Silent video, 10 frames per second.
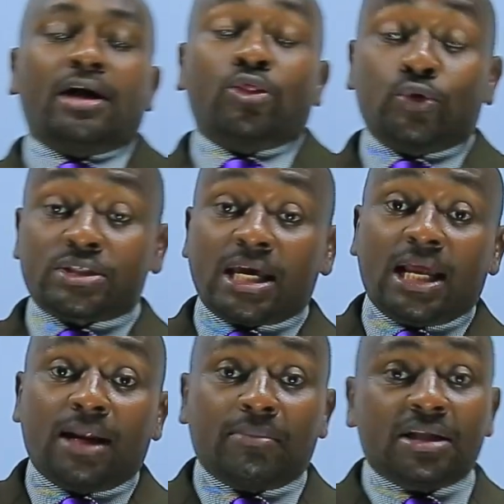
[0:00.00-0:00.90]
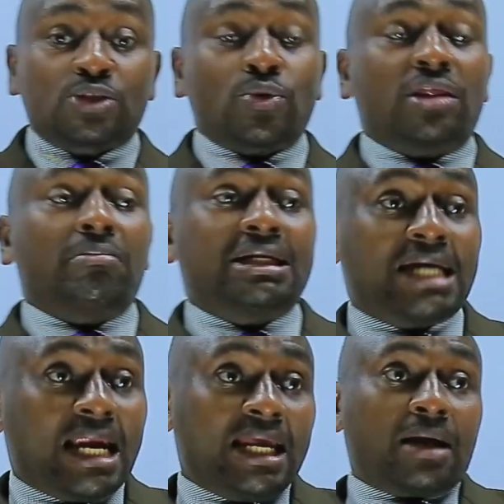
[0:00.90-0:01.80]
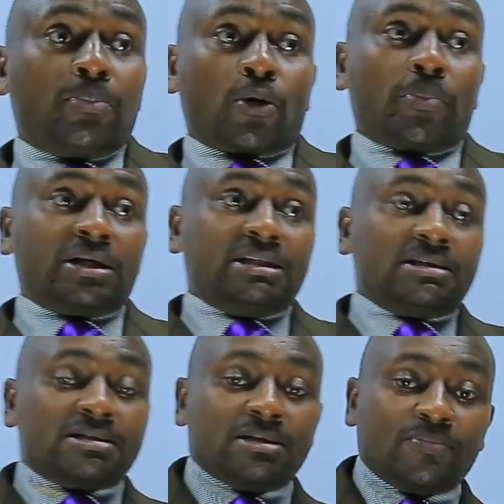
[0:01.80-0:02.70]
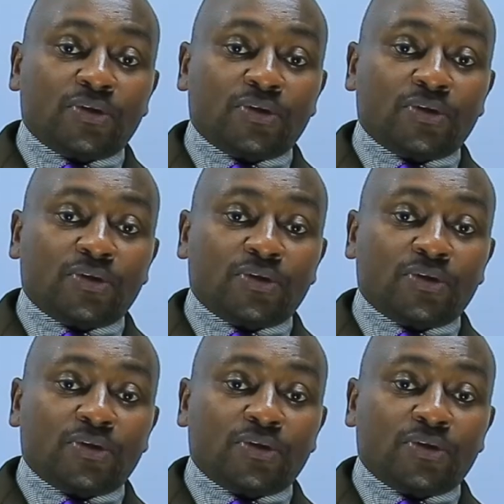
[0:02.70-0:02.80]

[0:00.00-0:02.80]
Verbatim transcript: those elements with metallic properties,